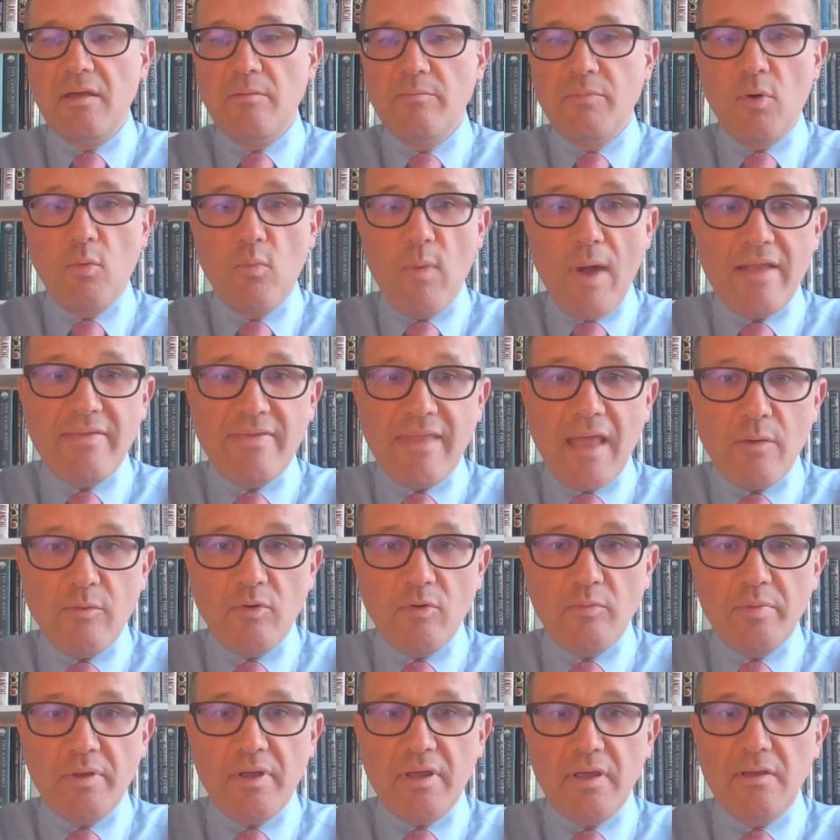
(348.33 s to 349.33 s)
but when that
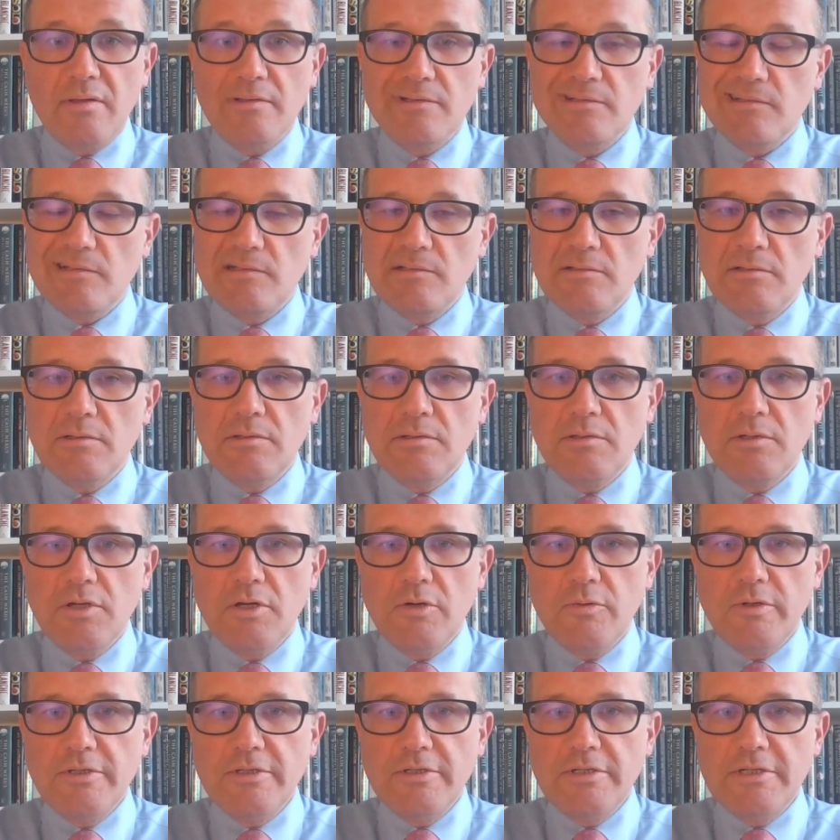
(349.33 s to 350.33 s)
will be,
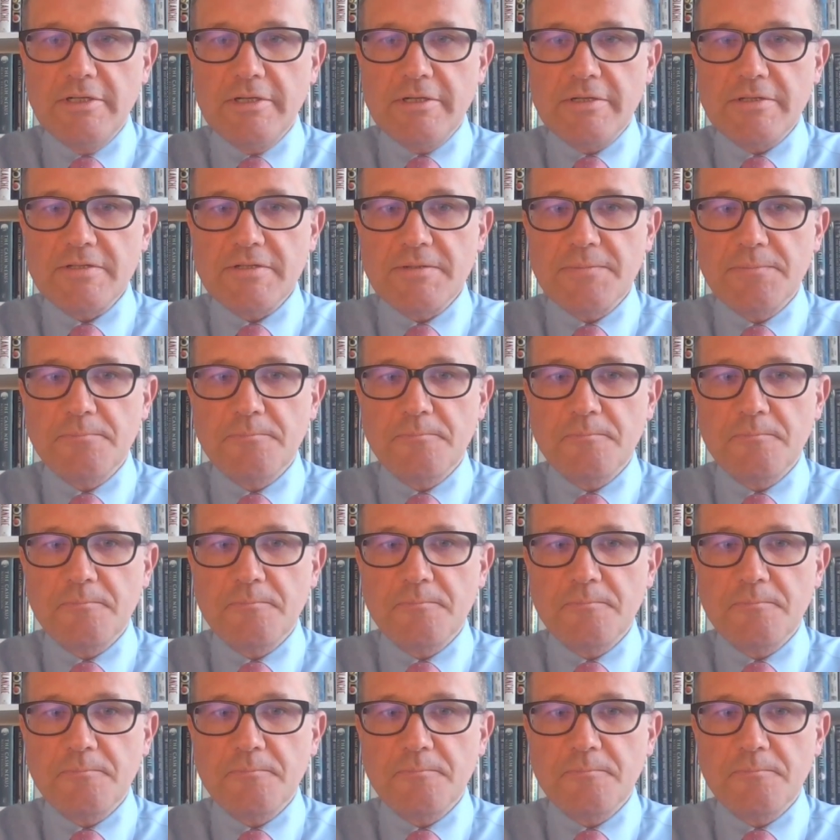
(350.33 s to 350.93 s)
no one knows.